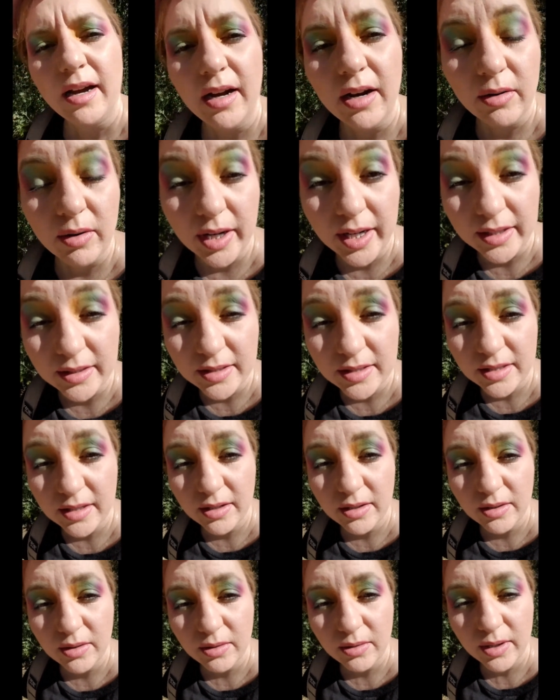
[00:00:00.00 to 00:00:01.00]
Alright,
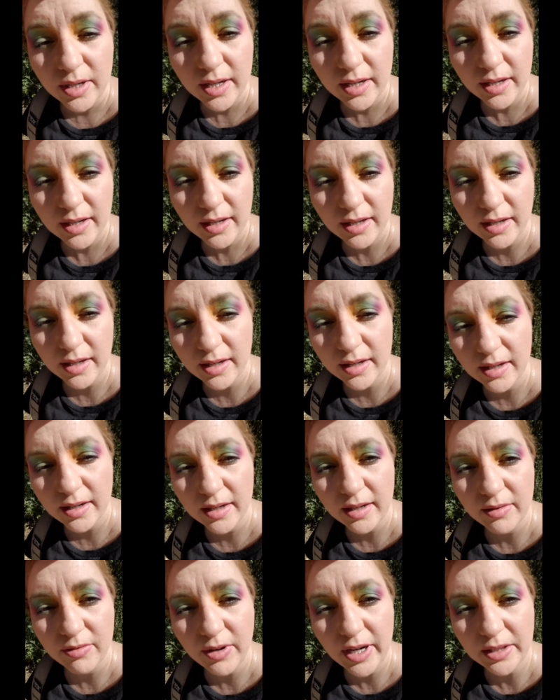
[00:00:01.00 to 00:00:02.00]
so
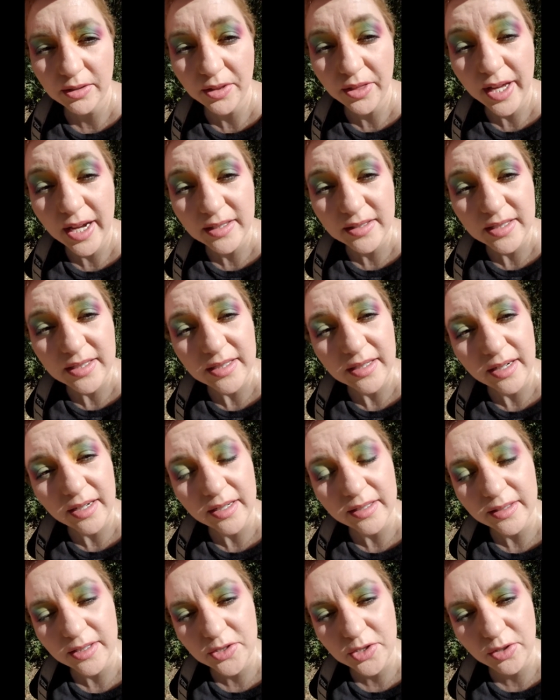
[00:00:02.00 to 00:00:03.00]
final thoughts
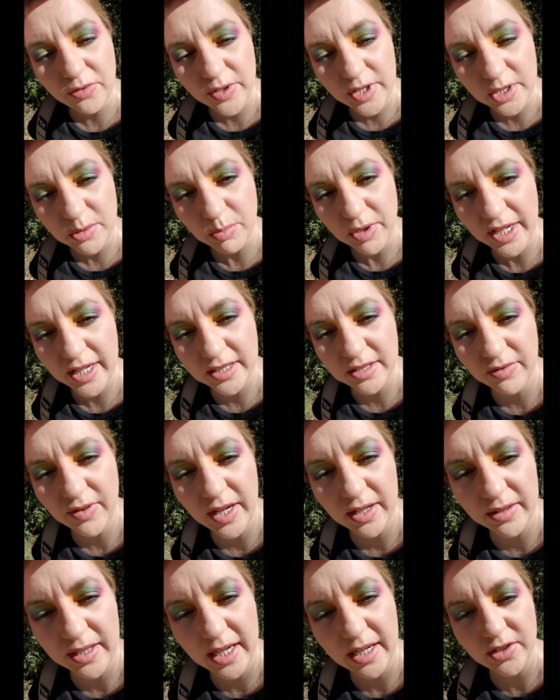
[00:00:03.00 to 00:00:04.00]
on the Juvia's Place
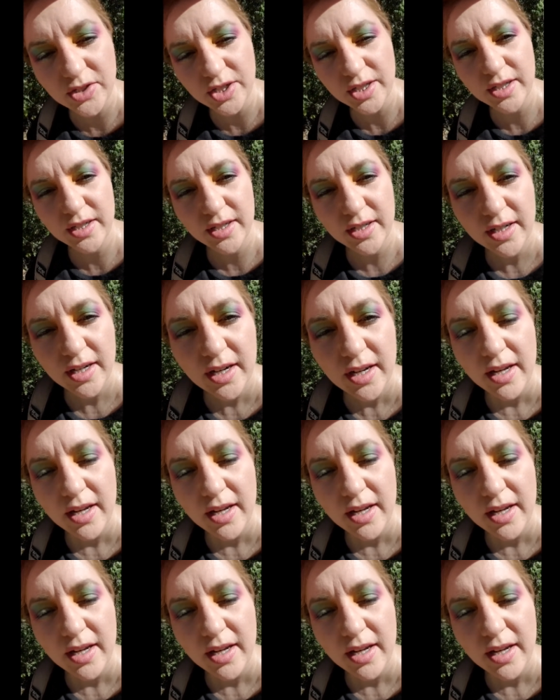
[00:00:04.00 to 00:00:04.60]
foundation.